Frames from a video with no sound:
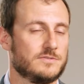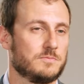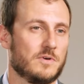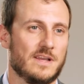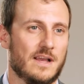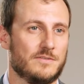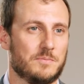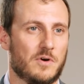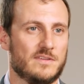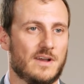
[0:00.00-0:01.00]
just working as a
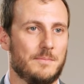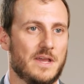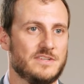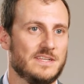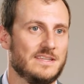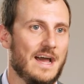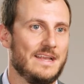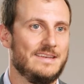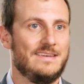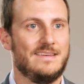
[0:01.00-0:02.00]
part-time agent,
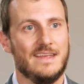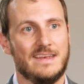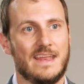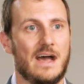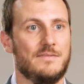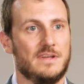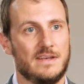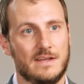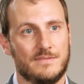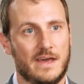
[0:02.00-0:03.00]
I didn't have
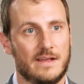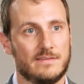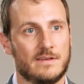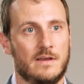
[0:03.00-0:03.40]
any of that.